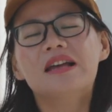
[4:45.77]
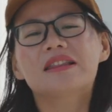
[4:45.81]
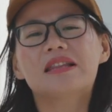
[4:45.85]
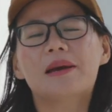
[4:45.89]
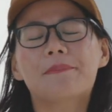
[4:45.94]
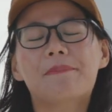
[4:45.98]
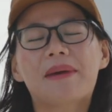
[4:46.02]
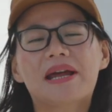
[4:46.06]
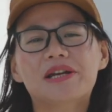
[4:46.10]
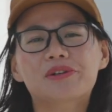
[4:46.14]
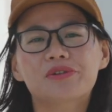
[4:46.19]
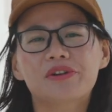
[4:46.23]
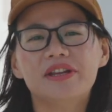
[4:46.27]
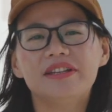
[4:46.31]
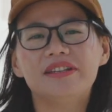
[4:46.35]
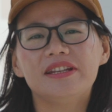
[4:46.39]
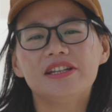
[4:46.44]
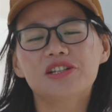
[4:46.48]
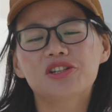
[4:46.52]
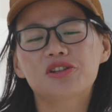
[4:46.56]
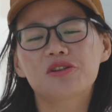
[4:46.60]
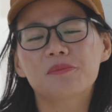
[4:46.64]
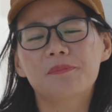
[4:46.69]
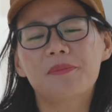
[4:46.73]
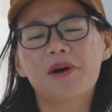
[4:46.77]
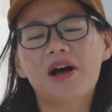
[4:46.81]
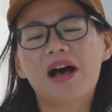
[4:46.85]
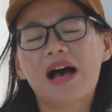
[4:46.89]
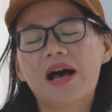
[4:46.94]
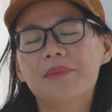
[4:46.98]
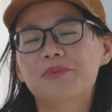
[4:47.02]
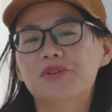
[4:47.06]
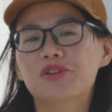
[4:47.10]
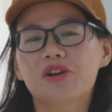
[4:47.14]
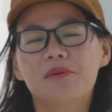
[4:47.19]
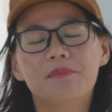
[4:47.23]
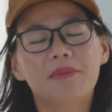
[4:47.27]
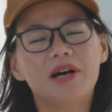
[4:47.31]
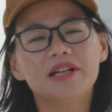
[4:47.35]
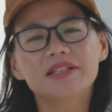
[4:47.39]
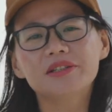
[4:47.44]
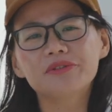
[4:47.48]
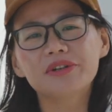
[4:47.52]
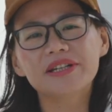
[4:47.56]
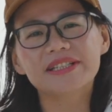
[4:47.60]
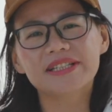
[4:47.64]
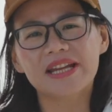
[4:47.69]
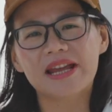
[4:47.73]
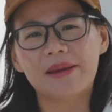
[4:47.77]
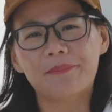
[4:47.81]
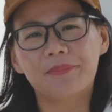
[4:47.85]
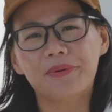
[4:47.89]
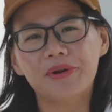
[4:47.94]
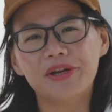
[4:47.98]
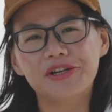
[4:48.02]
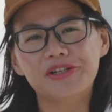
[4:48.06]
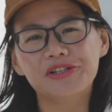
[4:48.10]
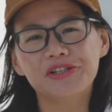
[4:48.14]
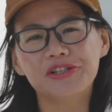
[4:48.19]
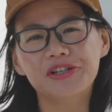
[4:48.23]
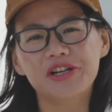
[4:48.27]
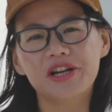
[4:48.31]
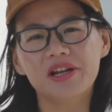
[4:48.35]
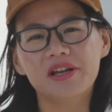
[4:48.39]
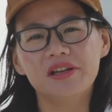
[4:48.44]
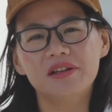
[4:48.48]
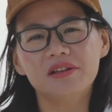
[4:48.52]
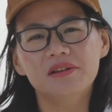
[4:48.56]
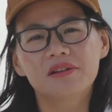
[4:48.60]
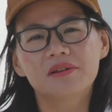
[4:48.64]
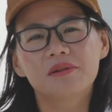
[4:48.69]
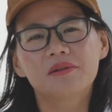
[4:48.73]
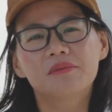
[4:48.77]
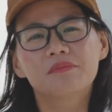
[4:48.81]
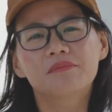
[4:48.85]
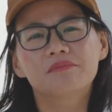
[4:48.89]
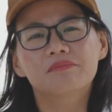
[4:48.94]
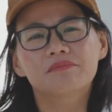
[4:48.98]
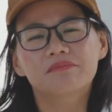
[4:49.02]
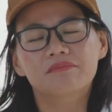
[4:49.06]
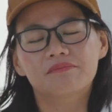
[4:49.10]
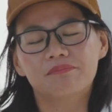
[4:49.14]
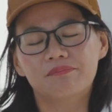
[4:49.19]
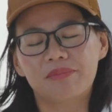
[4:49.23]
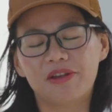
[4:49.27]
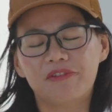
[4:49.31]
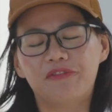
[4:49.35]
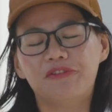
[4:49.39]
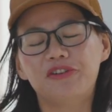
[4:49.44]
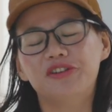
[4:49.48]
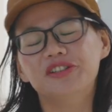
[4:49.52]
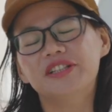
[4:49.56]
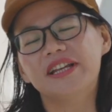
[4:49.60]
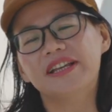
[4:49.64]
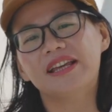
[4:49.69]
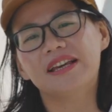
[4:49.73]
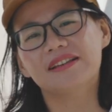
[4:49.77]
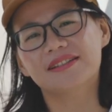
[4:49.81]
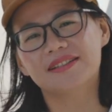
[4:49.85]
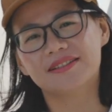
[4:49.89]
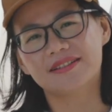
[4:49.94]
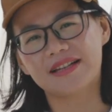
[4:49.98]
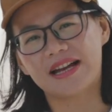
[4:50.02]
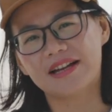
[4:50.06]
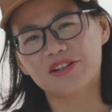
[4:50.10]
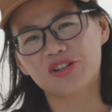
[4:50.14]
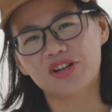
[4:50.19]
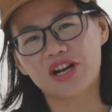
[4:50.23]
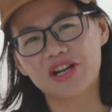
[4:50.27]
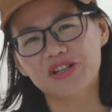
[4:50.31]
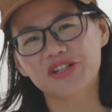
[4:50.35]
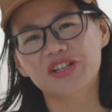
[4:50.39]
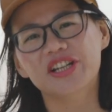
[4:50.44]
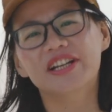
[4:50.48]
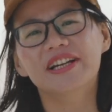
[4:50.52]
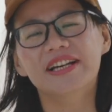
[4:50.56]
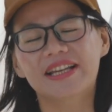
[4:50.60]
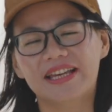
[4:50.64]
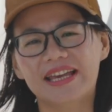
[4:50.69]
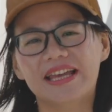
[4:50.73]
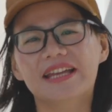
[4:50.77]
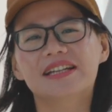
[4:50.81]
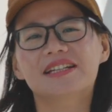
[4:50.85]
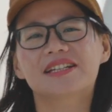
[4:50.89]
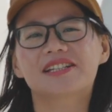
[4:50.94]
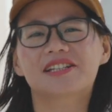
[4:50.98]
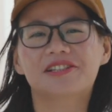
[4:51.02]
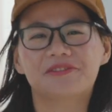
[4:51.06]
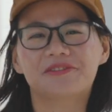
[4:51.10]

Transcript: The battery needs to brought up to a moderate temperature before they can start charging again.